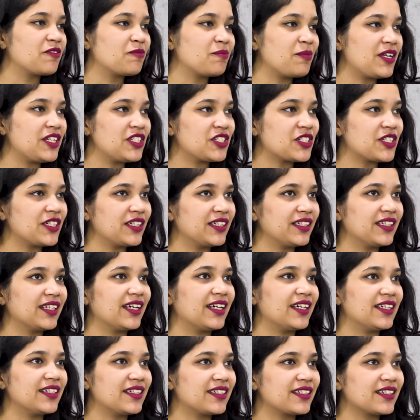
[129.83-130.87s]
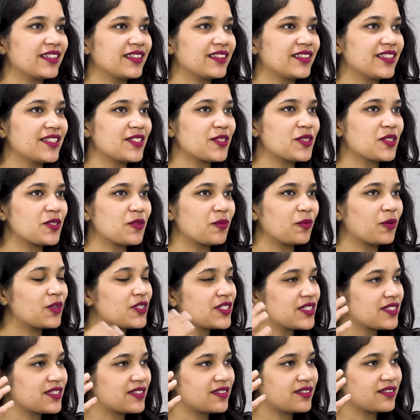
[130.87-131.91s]
I've mentioned that this
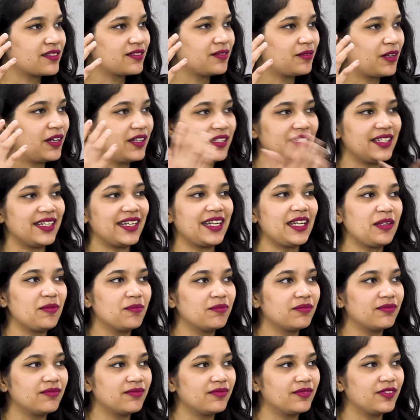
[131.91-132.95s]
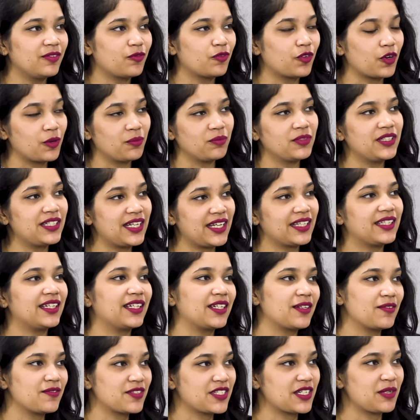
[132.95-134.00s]
was a dream from the day
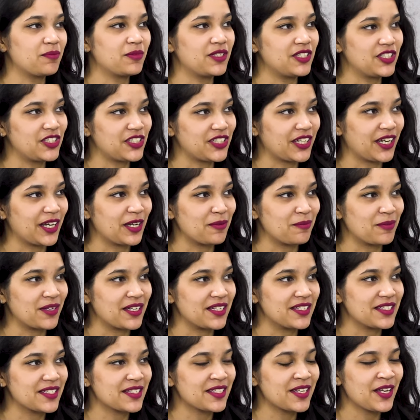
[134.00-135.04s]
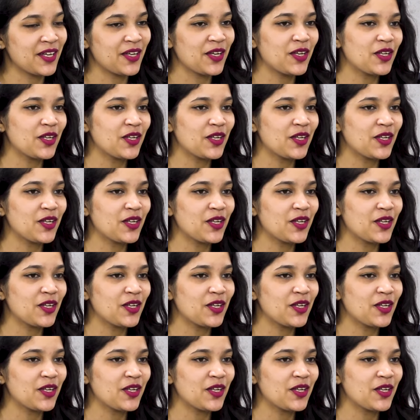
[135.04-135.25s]
that I've stepped in GIBS.